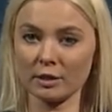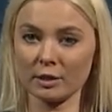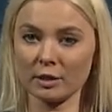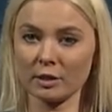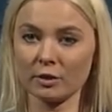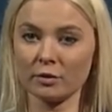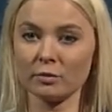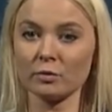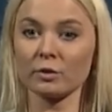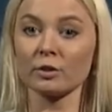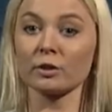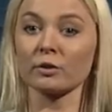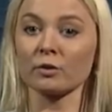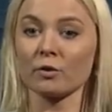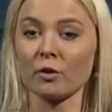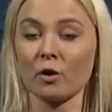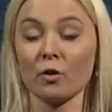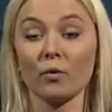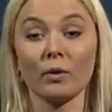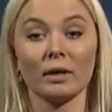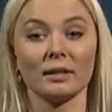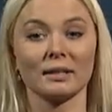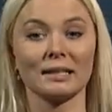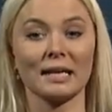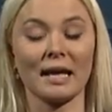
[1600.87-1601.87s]
you can go
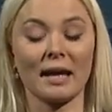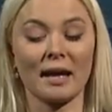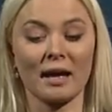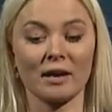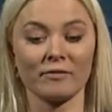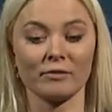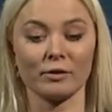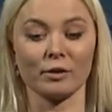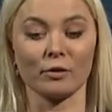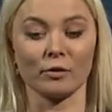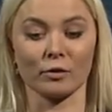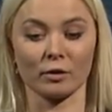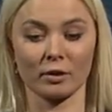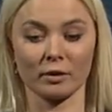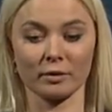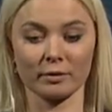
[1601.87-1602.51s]
and have a look.